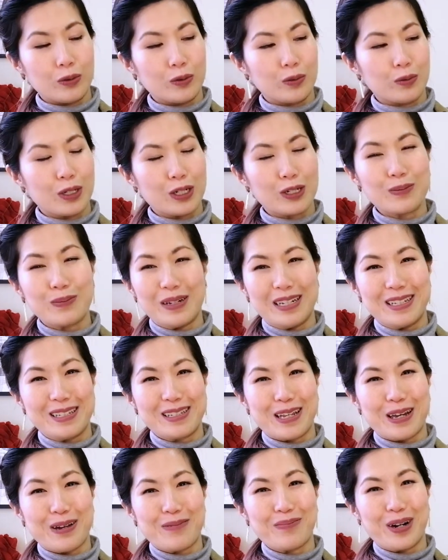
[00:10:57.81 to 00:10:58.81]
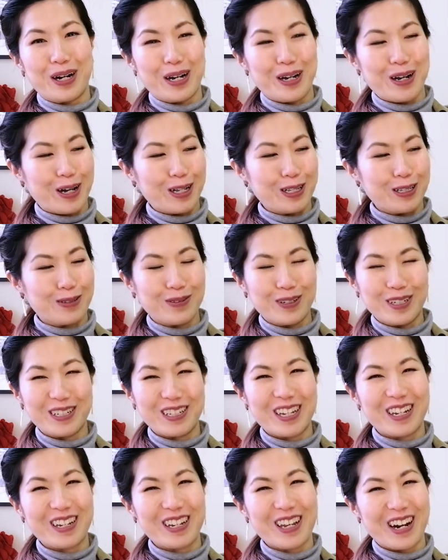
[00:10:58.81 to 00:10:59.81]
which means that my husband
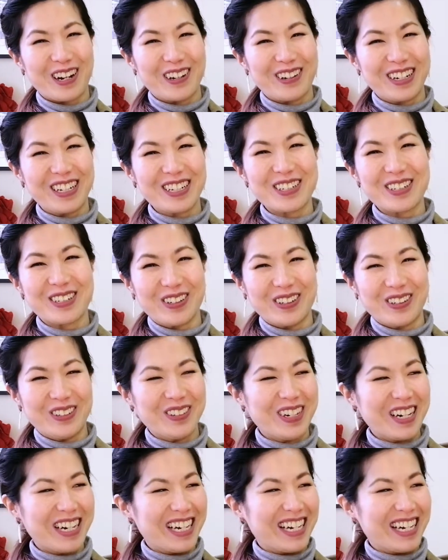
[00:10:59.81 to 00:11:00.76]
can carry it too,